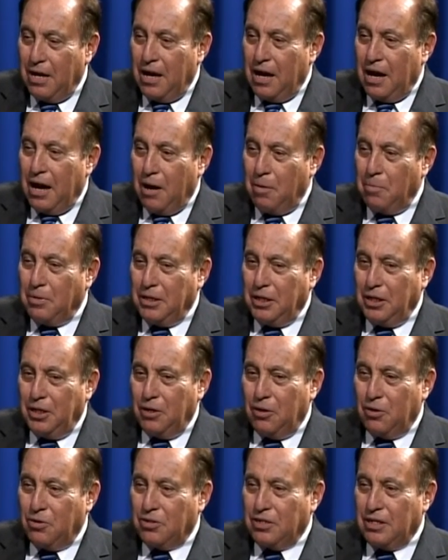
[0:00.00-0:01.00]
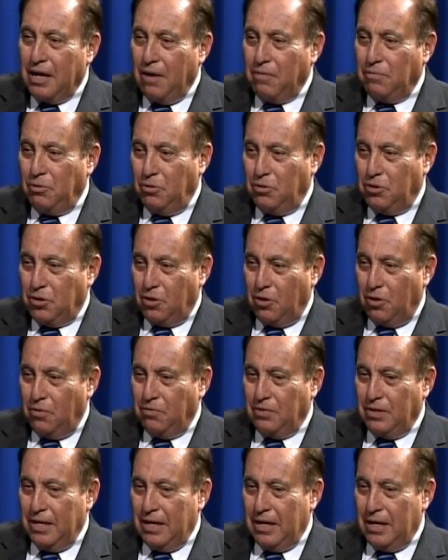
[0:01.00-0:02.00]
How many years have you
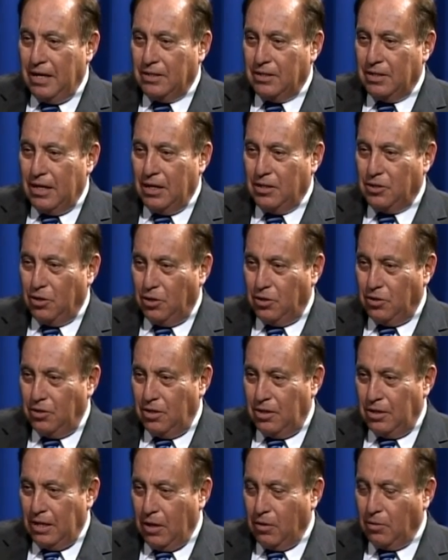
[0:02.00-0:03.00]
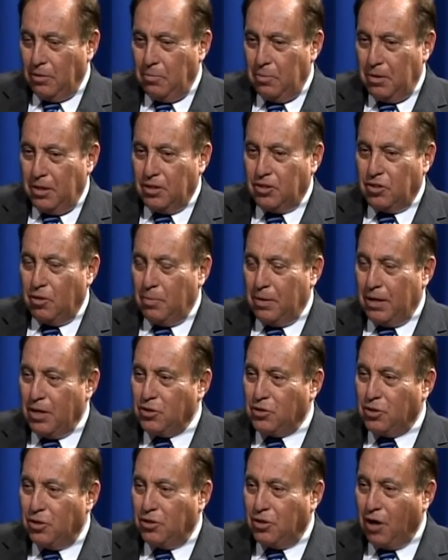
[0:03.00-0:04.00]
served as a, not only military, but
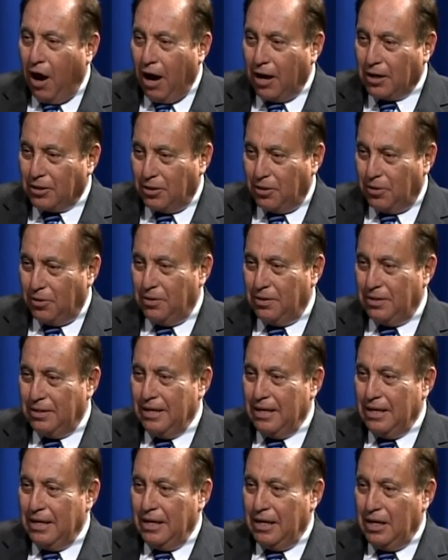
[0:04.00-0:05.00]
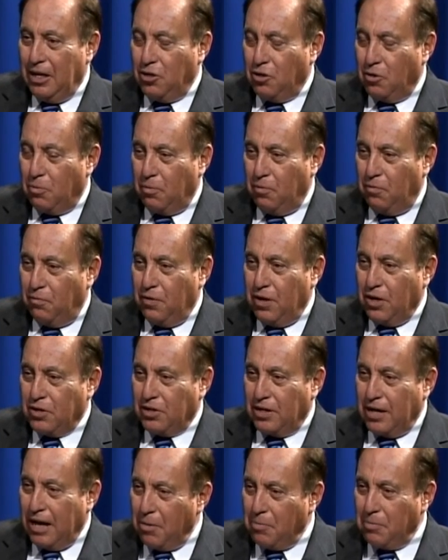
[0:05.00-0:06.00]
as a doctor in your
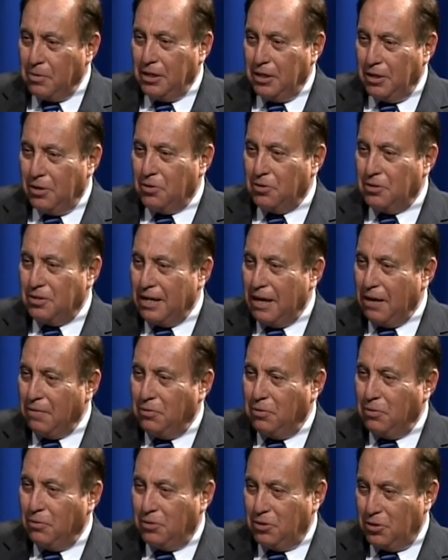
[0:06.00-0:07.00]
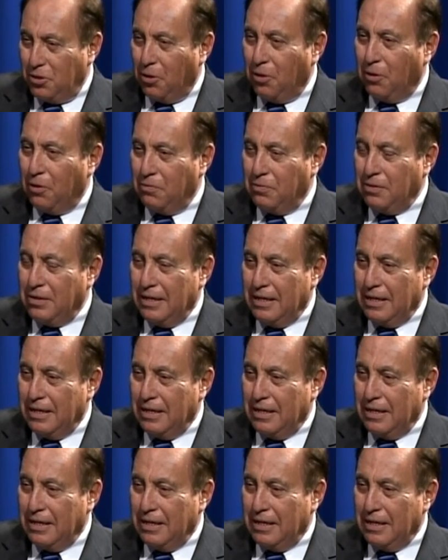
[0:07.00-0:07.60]
profession? How many years have you served?